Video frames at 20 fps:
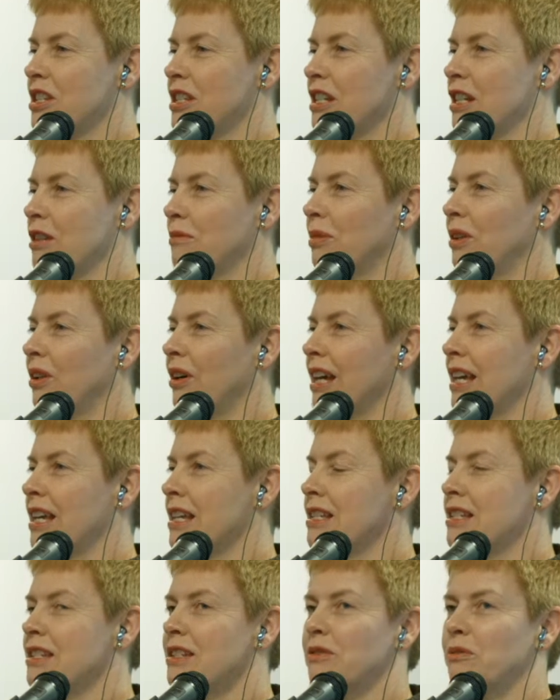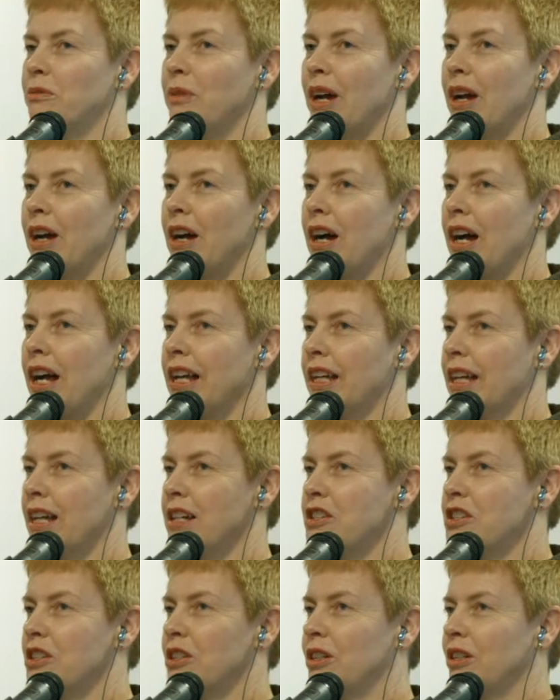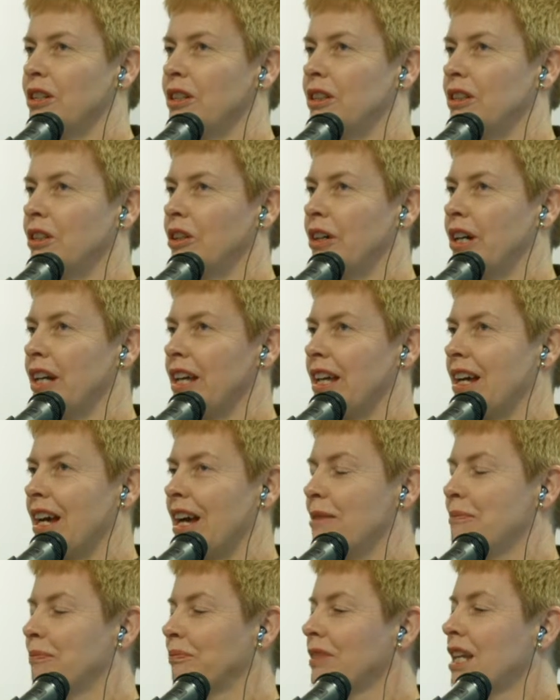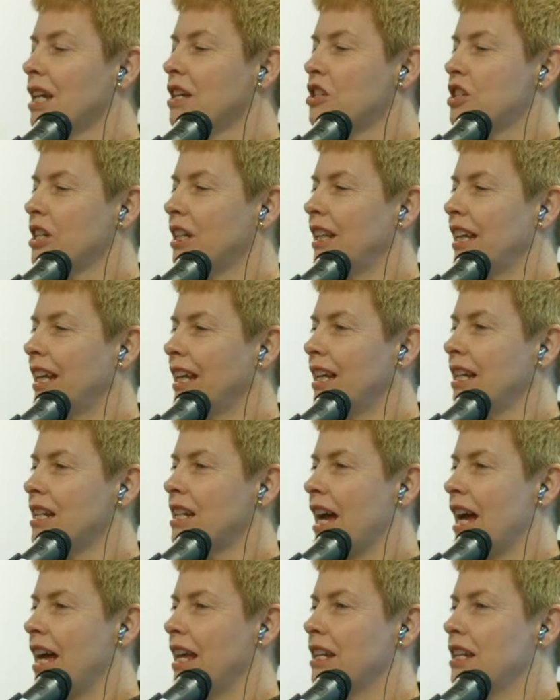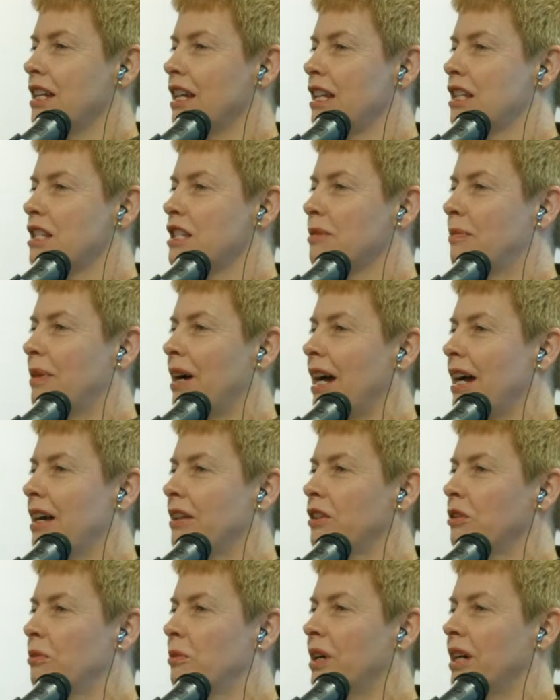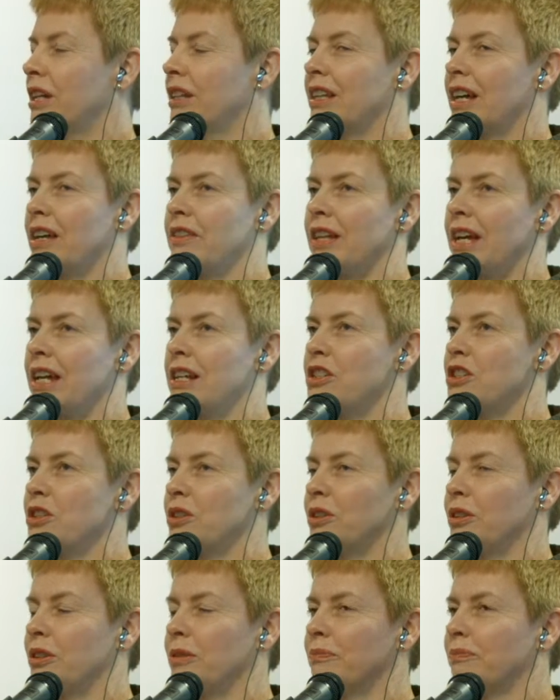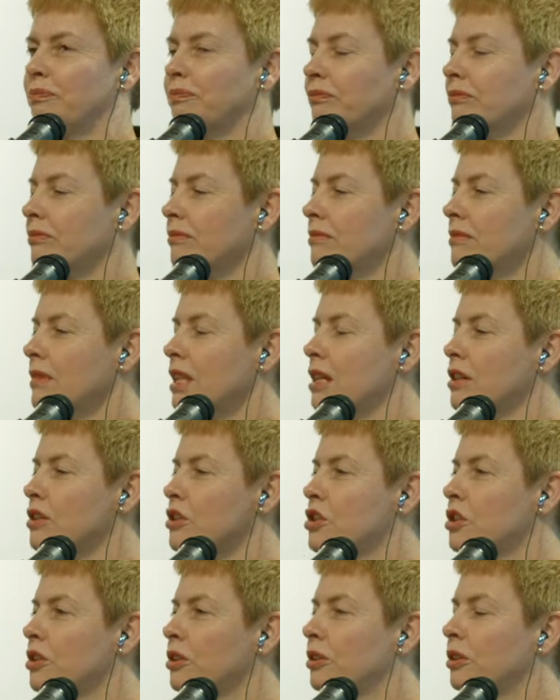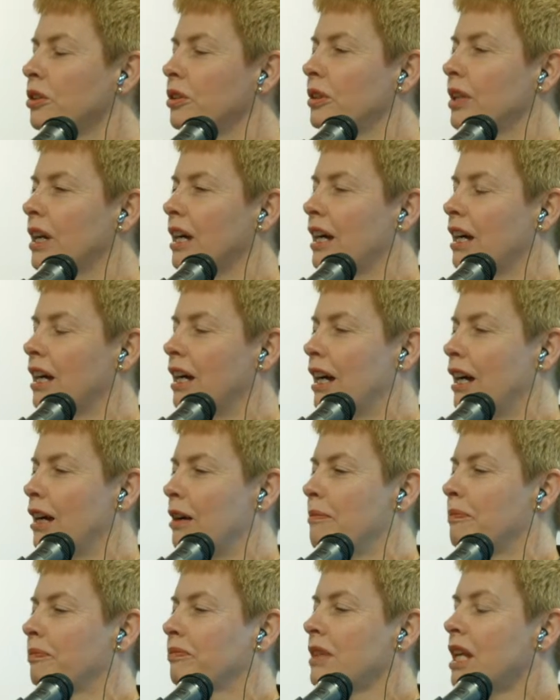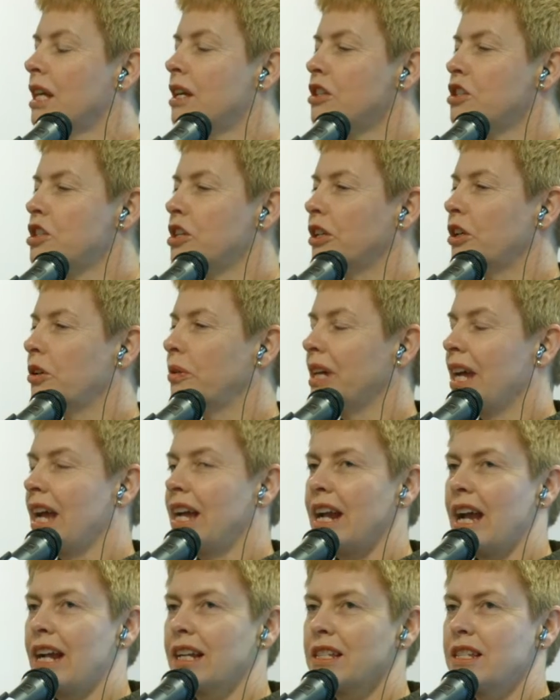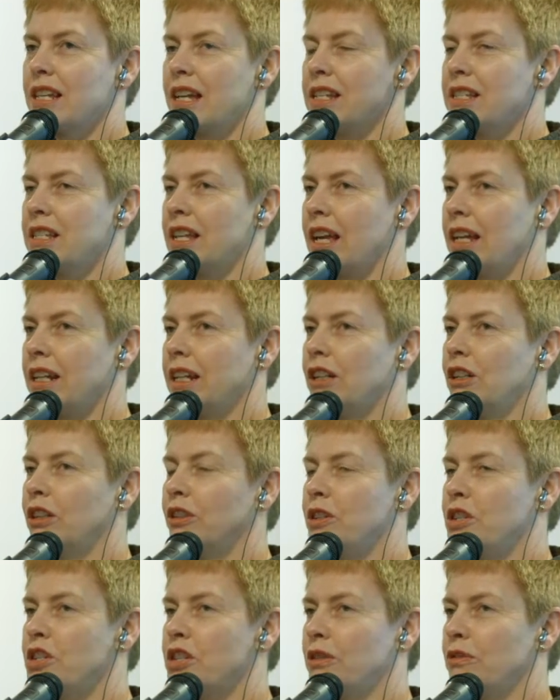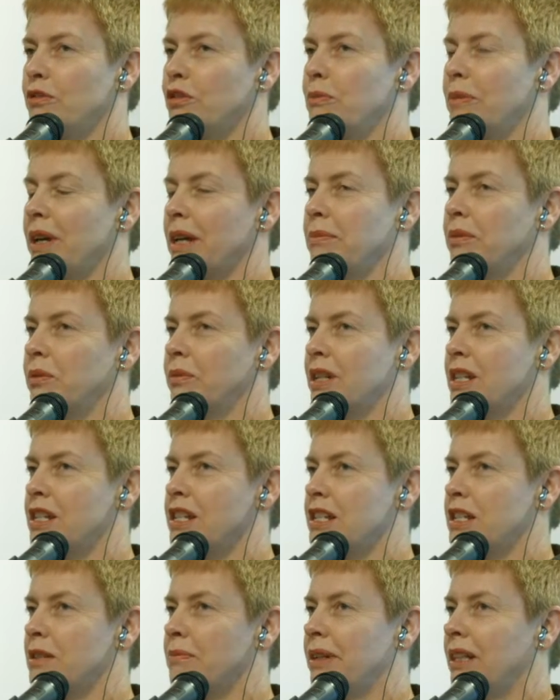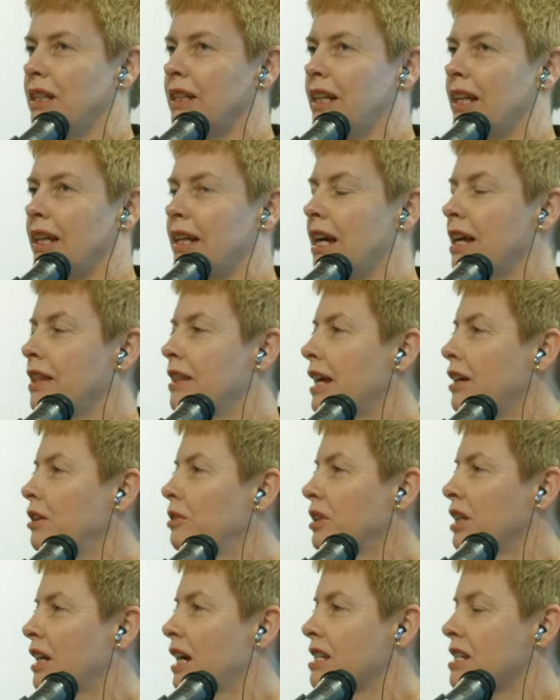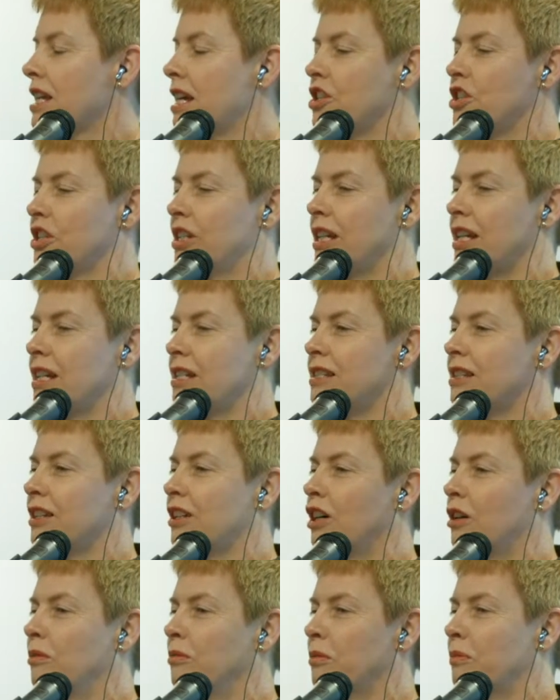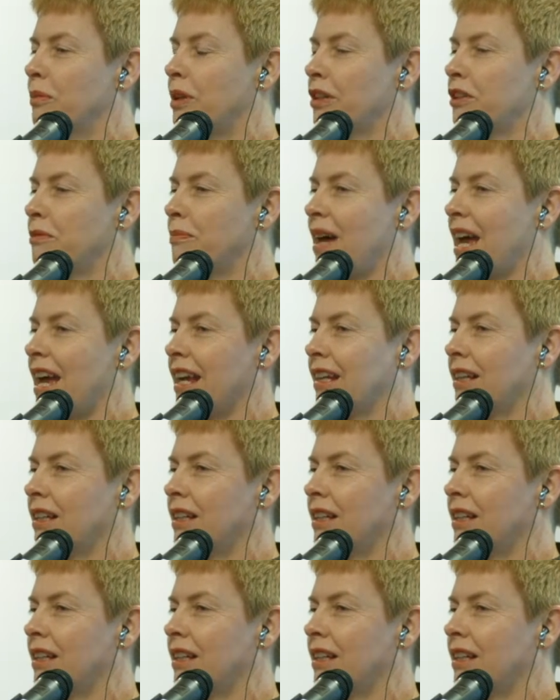employers where I get to lead and inspire the work that they do to create access and inclusion for people with disability, and that organisation is the Commonwealth Bank.